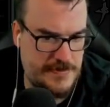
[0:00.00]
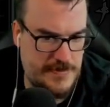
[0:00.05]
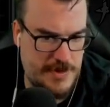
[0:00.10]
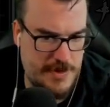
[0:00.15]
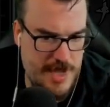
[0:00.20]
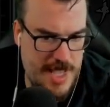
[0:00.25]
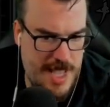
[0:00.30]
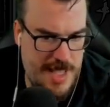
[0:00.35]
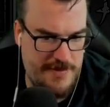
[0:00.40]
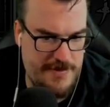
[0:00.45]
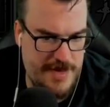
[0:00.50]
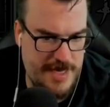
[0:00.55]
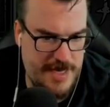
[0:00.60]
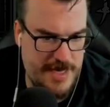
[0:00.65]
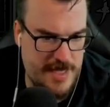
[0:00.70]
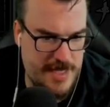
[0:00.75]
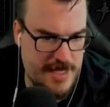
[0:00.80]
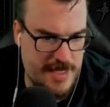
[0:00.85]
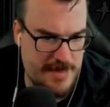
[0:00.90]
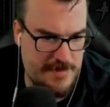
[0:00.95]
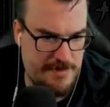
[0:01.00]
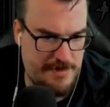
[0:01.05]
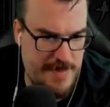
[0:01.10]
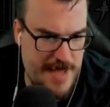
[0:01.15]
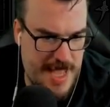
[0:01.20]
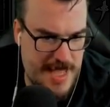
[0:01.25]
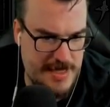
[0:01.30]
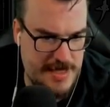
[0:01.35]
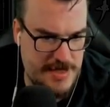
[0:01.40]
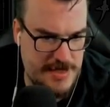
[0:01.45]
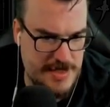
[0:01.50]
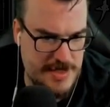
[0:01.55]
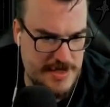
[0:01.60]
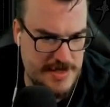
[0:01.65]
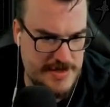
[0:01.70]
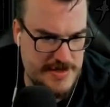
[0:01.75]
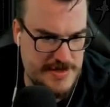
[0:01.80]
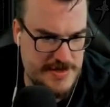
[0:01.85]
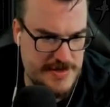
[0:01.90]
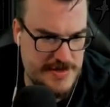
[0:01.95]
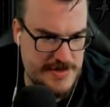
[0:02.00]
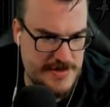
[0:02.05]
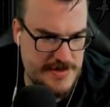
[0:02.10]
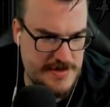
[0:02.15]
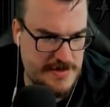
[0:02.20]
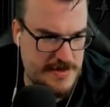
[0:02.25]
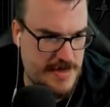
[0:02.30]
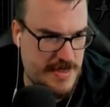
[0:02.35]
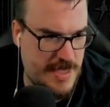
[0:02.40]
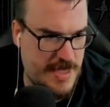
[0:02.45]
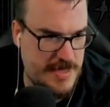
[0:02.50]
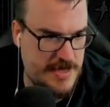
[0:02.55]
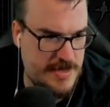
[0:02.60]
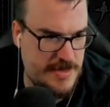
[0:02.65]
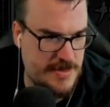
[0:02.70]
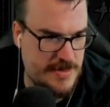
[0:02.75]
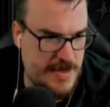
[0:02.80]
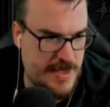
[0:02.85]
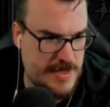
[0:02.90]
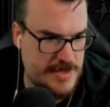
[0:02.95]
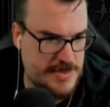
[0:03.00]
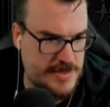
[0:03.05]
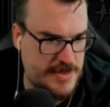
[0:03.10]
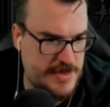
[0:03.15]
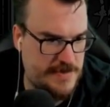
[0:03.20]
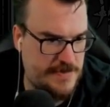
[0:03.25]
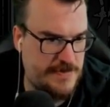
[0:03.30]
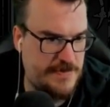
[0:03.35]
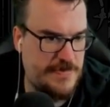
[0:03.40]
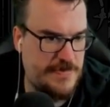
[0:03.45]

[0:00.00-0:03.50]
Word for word: Do I have any uh, bandages? I do, actually.